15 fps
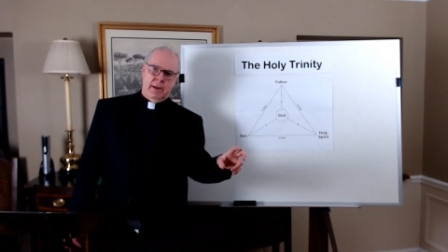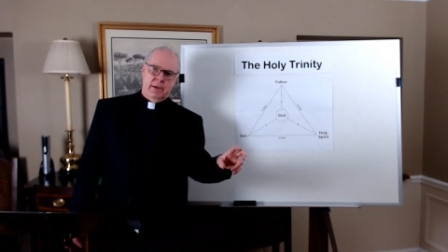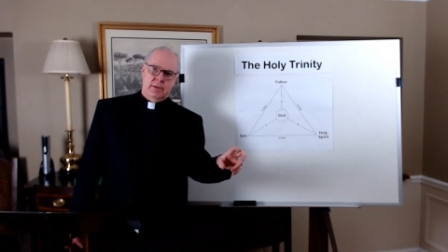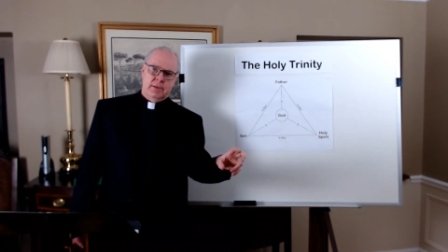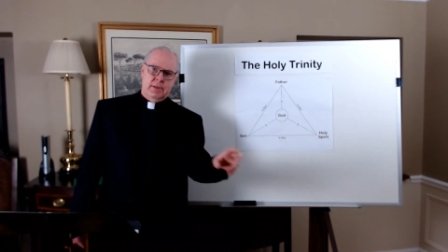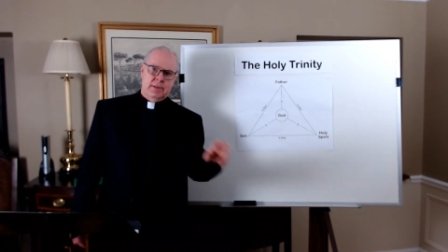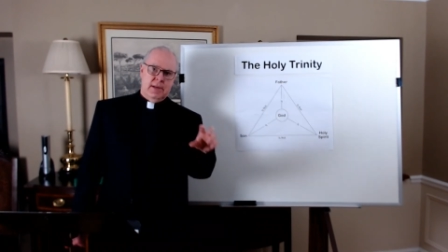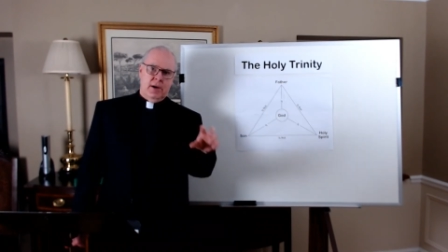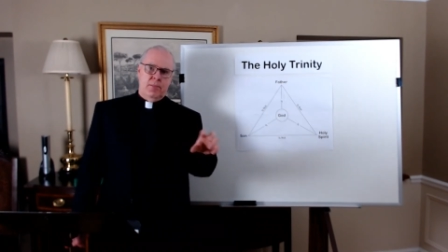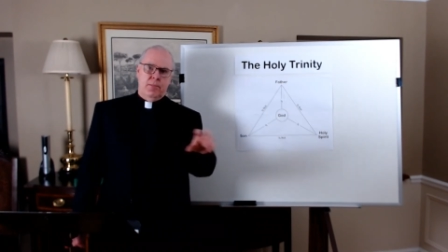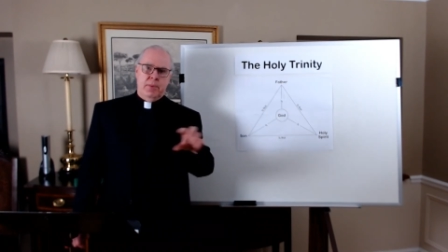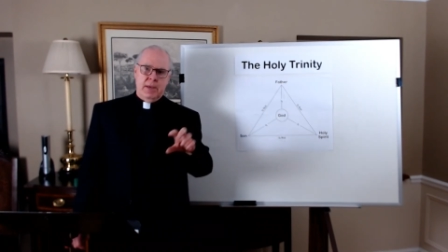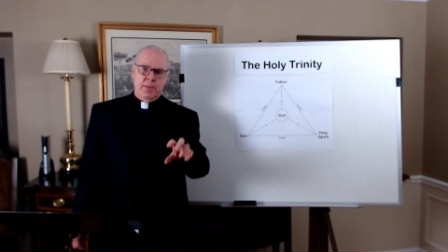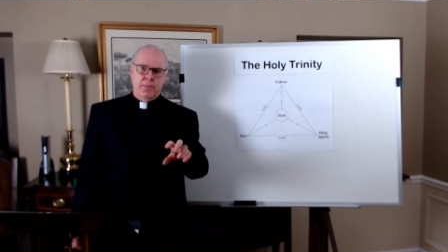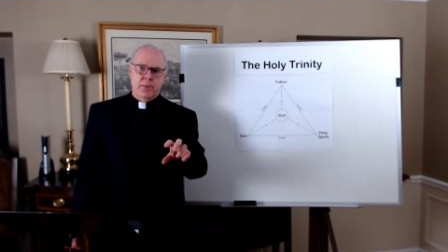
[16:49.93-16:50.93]
to tell
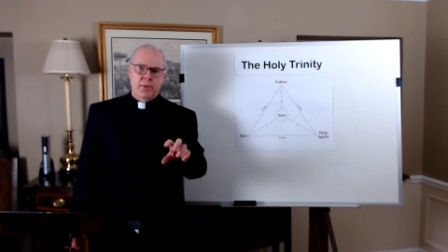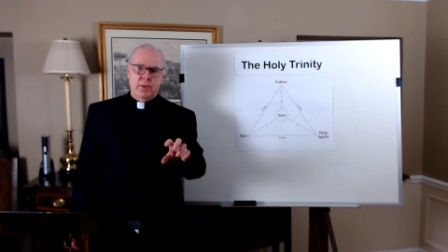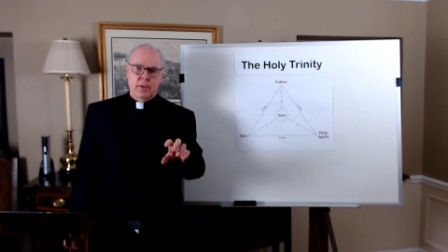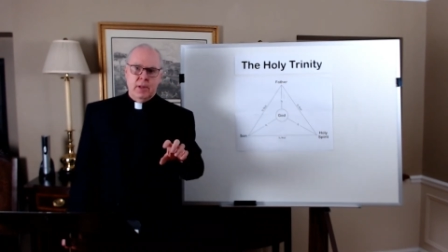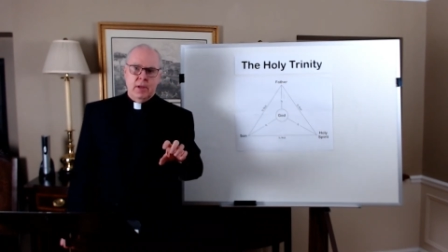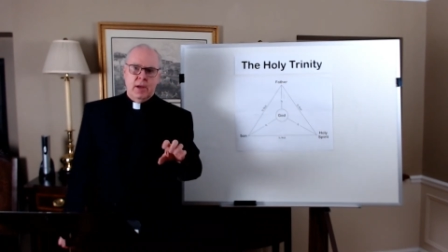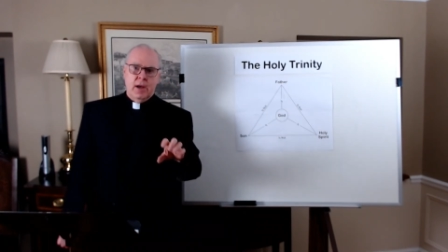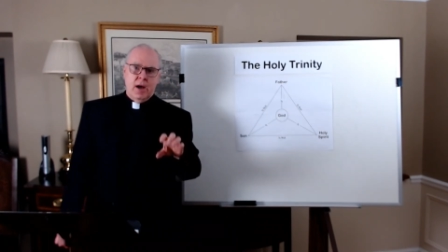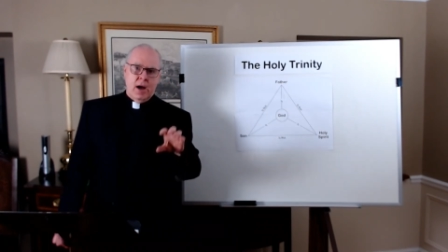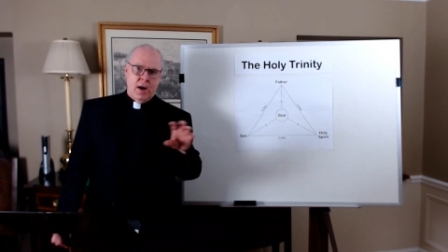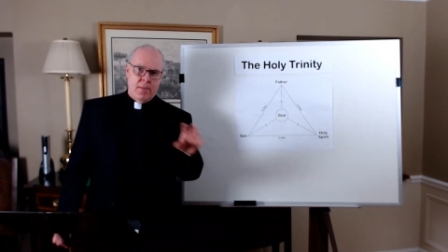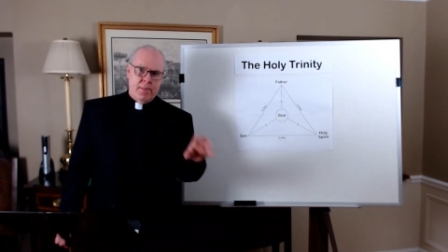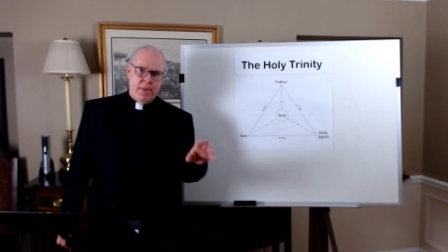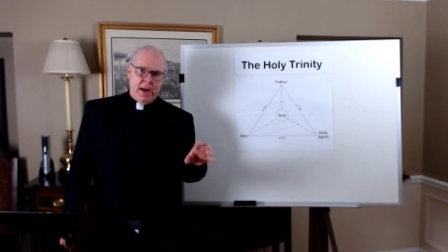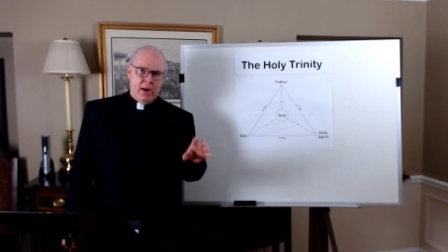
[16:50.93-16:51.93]
people
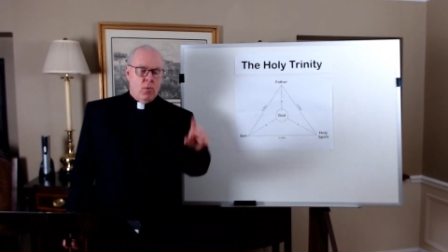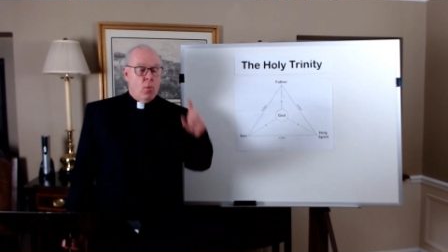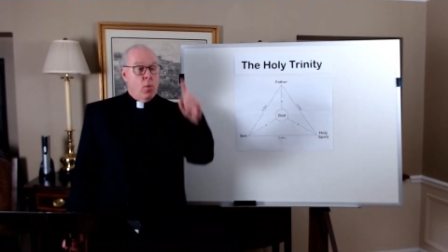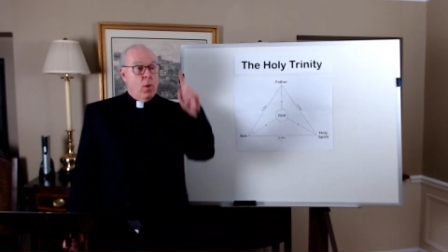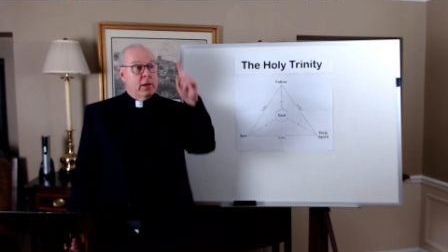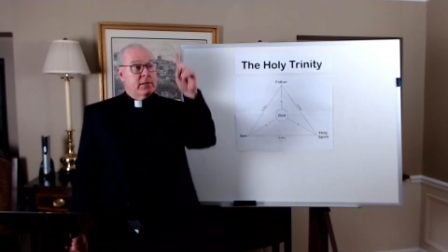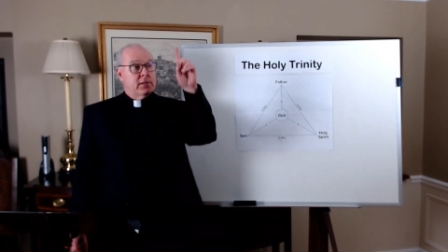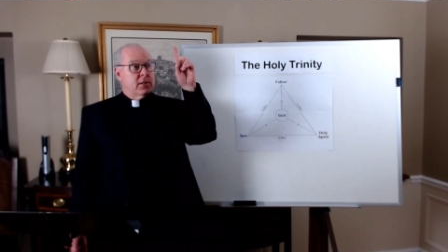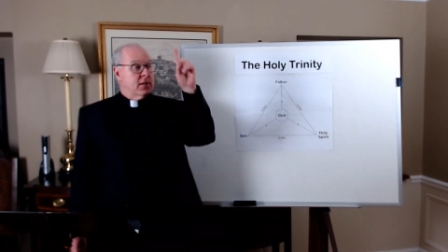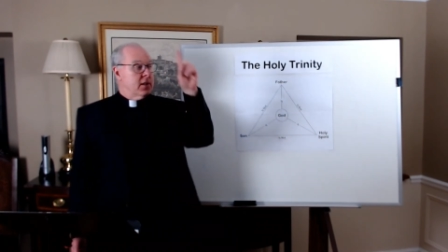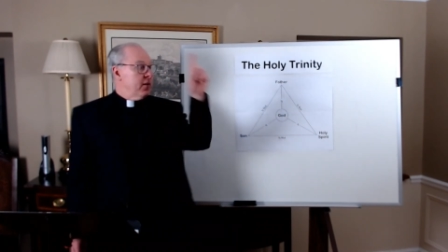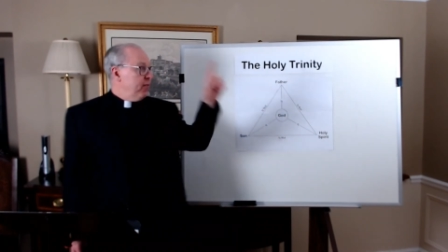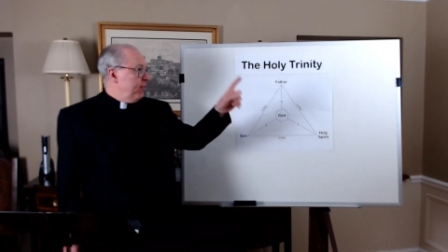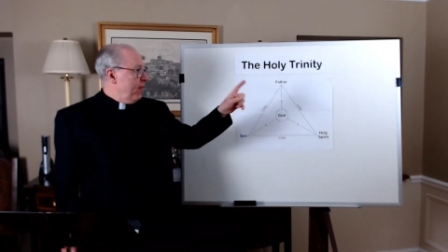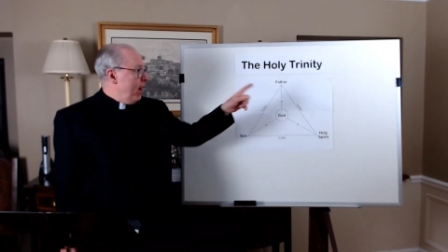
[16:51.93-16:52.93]
about what does the
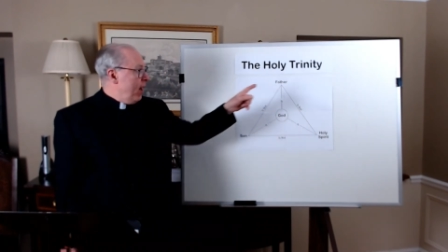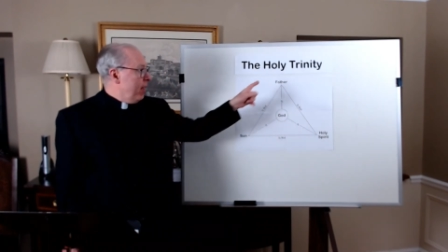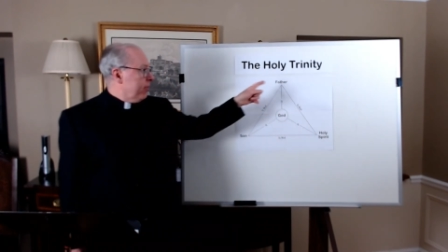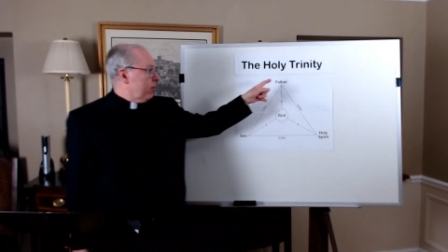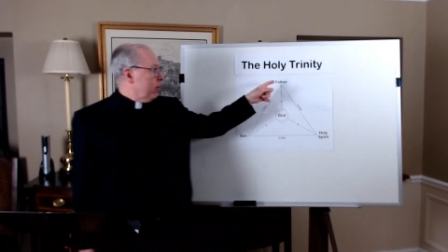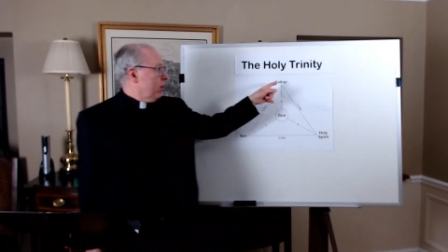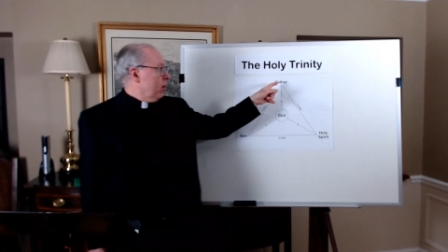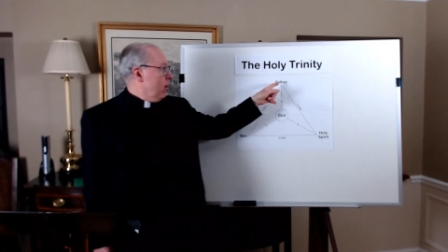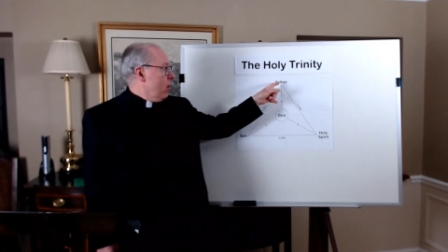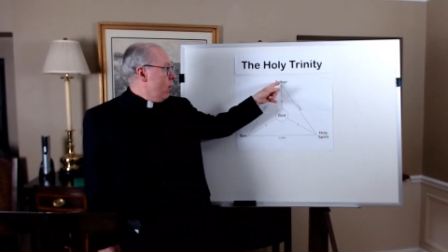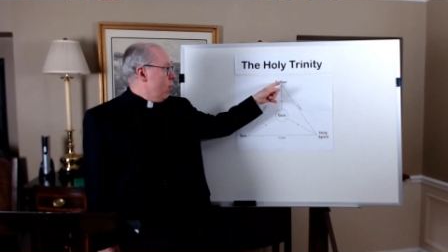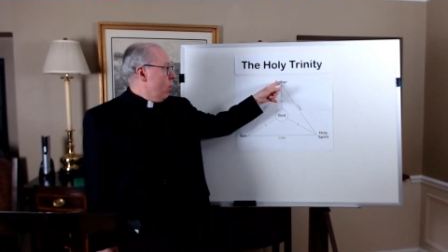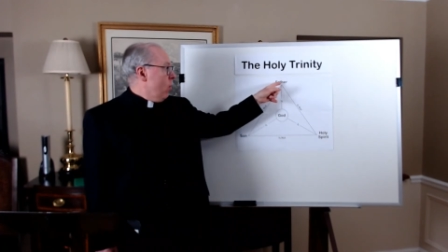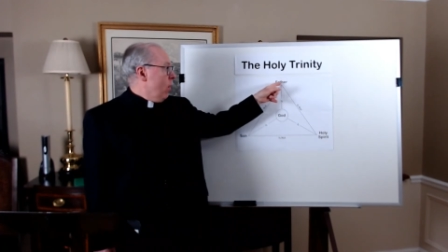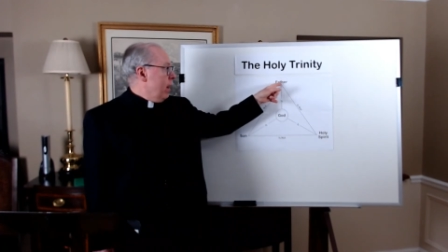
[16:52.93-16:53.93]
father
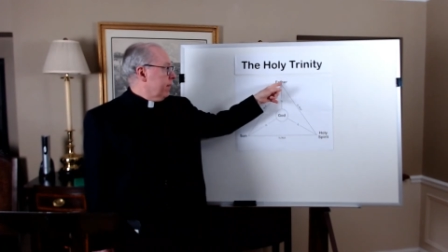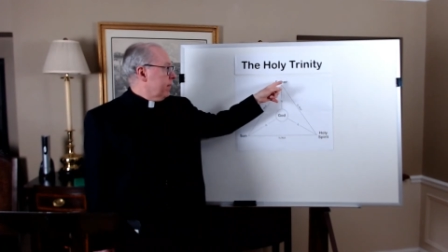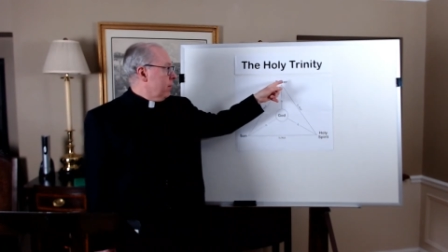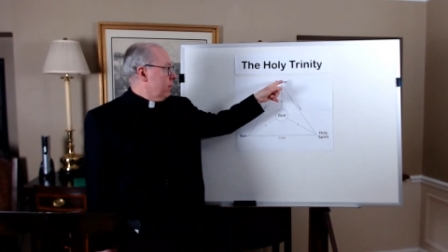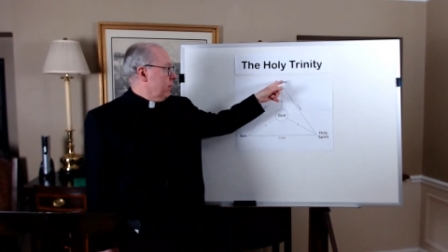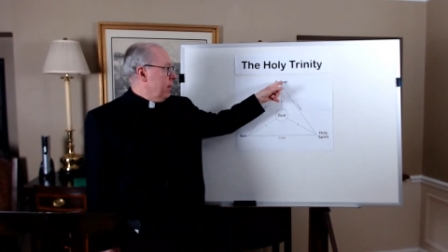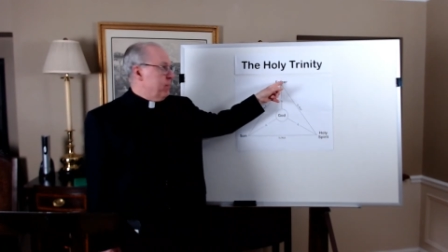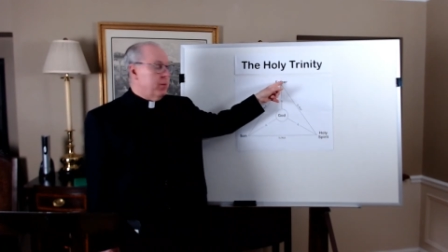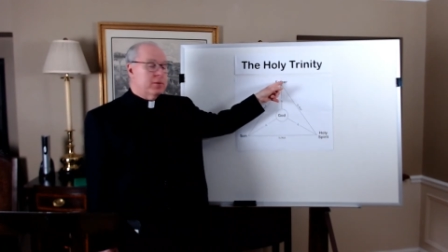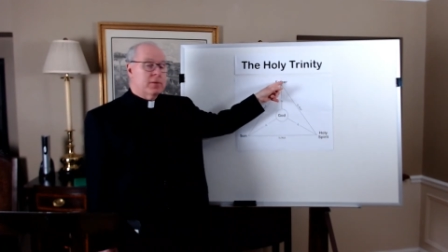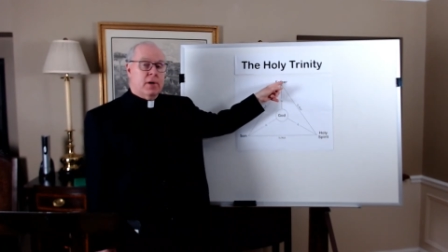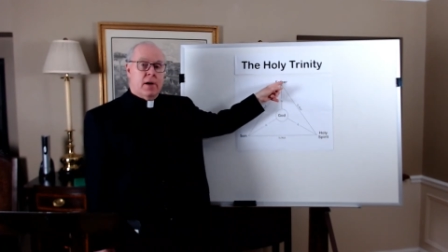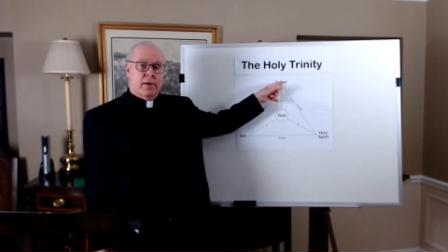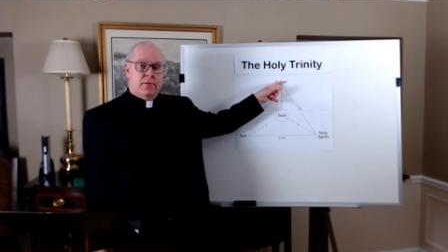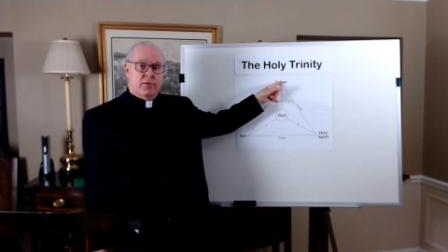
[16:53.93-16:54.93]
want the people to
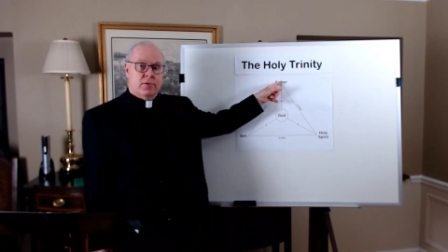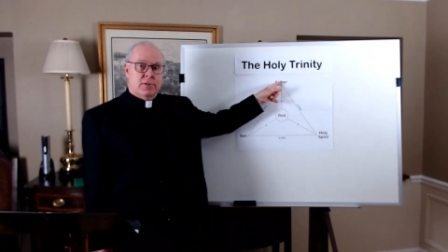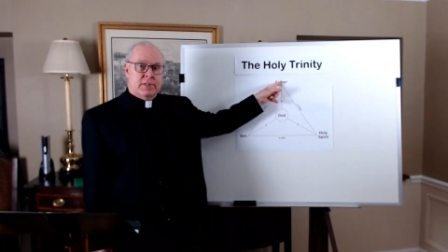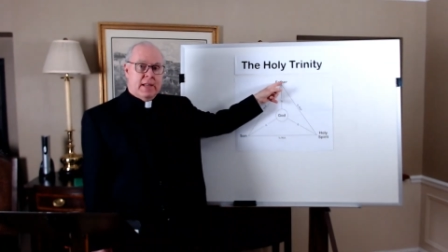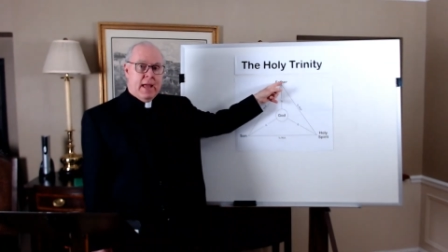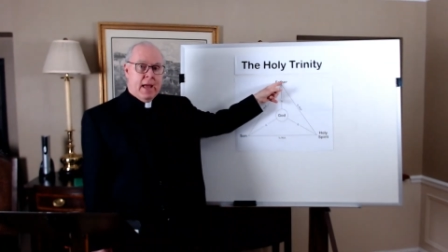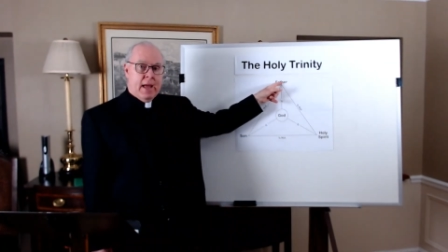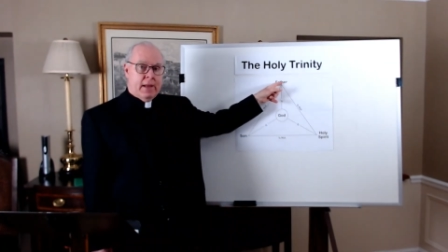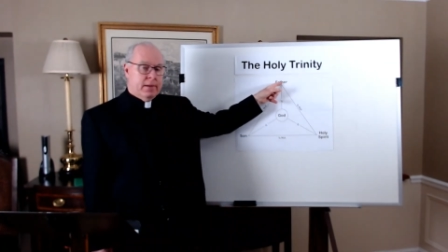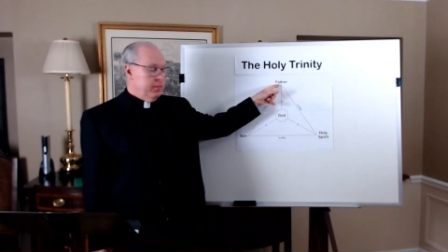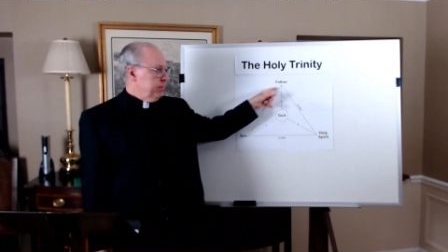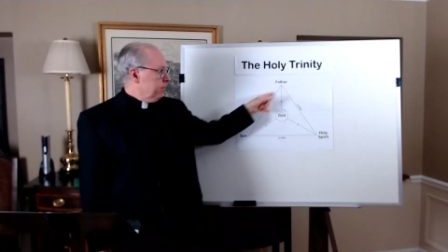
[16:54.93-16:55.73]
understand